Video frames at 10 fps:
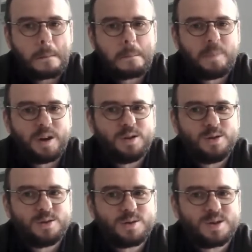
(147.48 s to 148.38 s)

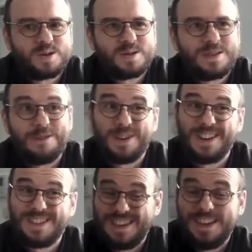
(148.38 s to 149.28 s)
because I think
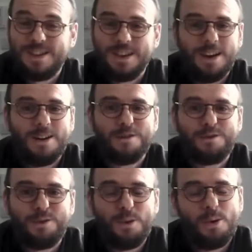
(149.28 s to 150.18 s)
it's easier
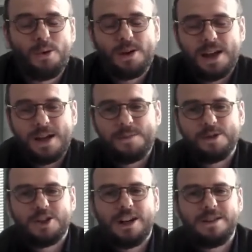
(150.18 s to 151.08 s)
for a
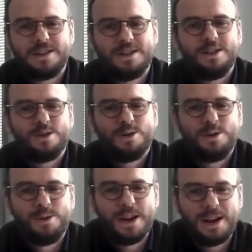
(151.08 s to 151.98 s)
charity
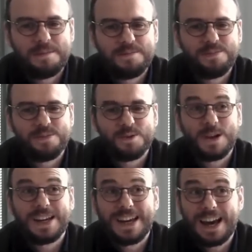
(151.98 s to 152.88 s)
to
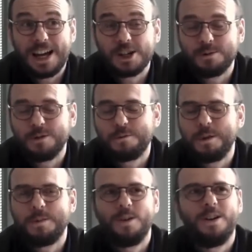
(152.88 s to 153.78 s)
engage with
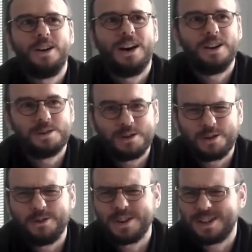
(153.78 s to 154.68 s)
people online, to have
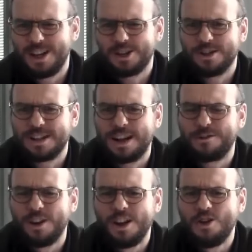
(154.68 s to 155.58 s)
conversations and have
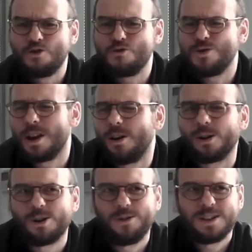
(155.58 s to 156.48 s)
real
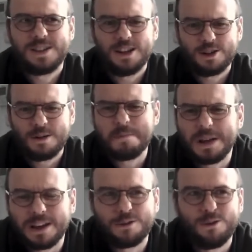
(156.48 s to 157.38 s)
conversations,
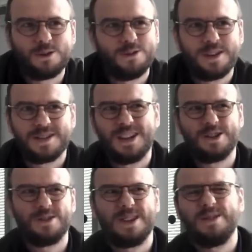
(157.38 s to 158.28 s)
meaningful
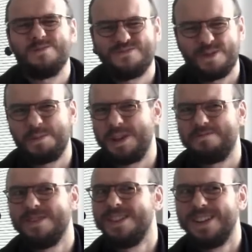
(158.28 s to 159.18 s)
conversations that you probably
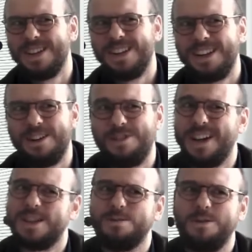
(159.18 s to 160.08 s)
have
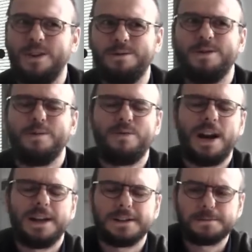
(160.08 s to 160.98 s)
less with a
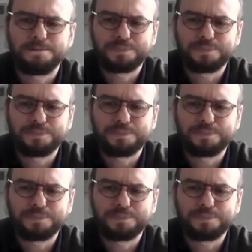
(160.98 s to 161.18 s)
brand.